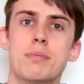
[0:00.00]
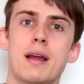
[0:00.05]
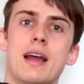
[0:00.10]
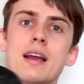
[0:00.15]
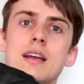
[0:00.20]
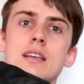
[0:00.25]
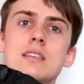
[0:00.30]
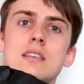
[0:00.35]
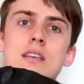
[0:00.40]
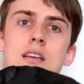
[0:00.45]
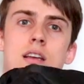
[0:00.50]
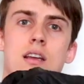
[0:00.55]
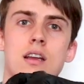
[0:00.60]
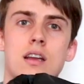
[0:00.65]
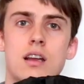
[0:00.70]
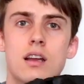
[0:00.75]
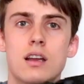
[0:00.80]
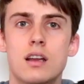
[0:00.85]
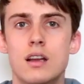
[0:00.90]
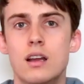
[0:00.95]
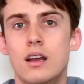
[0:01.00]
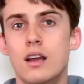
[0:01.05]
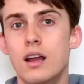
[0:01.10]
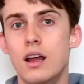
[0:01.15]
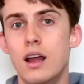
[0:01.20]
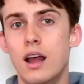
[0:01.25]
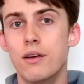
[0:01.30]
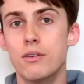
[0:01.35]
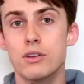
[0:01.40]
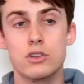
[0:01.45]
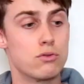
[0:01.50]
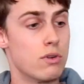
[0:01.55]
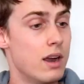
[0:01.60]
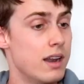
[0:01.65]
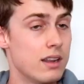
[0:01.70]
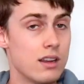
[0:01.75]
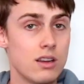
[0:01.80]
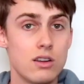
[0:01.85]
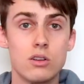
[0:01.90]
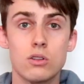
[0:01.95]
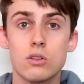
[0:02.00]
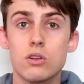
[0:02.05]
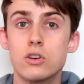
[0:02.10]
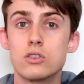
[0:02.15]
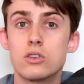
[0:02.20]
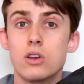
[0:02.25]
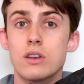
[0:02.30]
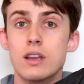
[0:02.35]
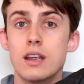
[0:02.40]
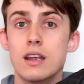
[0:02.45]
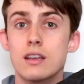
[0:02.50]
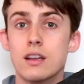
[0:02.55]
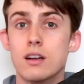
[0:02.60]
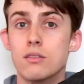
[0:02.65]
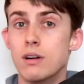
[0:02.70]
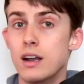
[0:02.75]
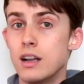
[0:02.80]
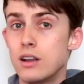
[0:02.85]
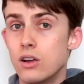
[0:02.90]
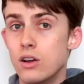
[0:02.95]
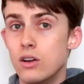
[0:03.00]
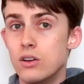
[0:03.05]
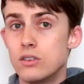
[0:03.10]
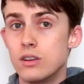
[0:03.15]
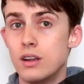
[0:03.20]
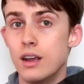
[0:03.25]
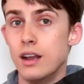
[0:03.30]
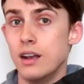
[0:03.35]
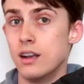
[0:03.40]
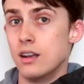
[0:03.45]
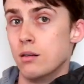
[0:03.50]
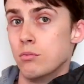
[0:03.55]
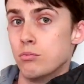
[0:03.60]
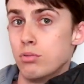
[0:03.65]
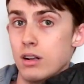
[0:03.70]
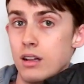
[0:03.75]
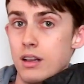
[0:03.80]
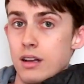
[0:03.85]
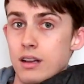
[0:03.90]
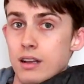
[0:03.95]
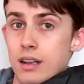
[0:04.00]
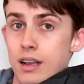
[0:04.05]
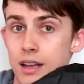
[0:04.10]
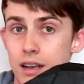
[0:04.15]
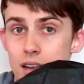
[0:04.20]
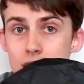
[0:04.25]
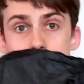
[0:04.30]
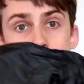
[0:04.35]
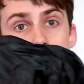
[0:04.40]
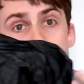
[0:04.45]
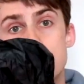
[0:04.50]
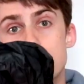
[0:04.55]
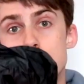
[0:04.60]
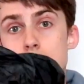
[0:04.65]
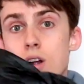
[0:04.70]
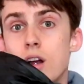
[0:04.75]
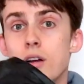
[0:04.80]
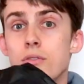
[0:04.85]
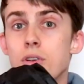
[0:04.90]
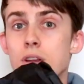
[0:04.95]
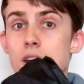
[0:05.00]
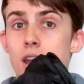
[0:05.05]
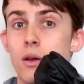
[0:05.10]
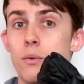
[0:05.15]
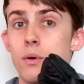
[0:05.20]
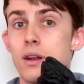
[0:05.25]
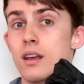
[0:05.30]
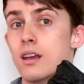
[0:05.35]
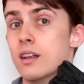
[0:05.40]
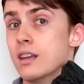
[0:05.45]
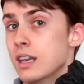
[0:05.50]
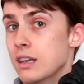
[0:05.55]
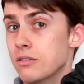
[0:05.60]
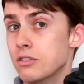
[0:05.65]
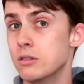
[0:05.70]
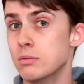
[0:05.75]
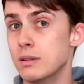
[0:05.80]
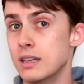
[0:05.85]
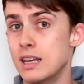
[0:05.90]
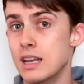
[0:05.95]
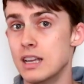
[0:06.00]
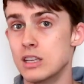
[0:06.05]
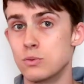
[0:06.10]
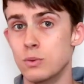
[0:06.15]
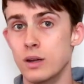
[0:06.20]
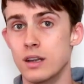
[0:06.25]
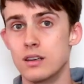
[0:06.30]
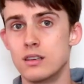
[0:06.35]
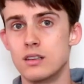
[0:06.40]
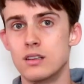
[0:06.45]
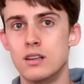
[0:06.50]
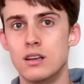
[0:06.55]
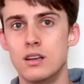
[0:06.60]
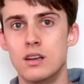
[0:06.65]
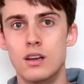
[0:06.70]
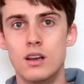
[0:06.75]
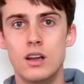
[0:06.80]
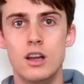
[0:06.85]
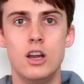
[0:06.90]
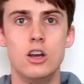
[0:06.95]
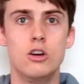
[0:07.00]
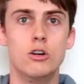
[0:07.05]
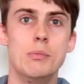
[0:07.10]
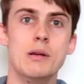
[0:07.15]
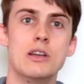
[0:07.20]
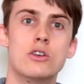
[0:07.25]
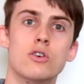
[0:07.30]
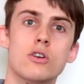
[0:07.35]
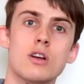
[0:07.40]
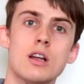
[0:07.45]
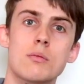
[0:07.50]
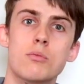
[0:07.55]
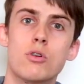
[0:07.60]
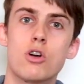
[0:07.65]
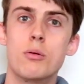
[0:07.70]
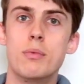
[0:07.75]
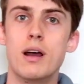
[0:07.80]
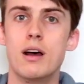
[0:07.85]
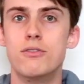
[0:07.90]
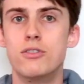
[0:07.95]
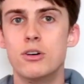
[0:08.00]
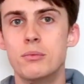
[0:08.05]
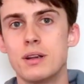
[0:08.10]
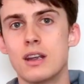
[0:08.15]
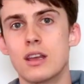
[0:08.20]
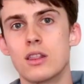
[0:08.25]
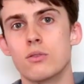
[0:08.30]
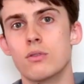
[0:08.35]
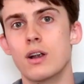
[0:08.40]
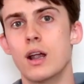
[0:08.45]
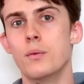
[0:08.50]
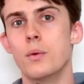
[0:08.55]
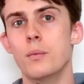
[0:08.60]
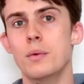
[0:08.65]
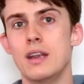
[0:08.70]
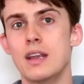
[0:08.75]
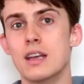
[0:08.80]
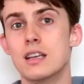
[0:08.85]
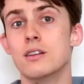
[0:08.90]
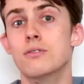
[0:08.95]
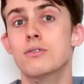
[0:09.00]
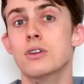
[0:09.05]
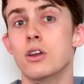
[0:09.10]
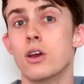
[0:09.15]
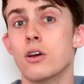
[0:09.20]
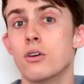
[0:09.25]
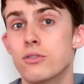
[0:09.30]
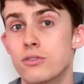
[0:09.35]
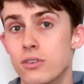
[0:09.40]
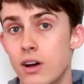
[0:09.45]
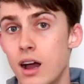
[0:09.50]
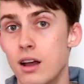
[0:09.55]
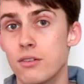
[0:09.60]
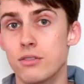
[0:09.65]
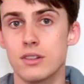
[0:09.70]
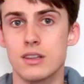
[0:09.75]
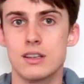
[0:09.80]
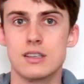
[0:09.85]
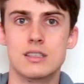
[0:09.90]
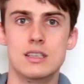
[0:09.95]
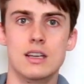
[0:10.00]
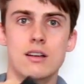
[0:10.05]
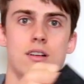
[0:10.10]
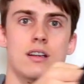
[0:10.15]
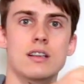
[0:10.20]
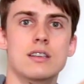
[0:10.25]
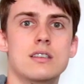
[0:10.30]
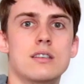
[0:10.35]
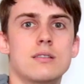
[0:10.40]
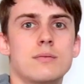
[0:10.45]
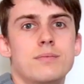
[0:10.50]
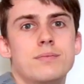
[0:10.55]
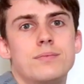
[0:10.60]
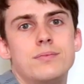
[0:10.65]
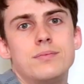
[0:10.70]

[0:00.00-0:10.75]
bags. If it's raining, you'll also need a raincoat and an umbrella and a towel to dry off your gear when it inevitably gets wet. We'll be talking more about filming in the rain when we get to video 5 in this series.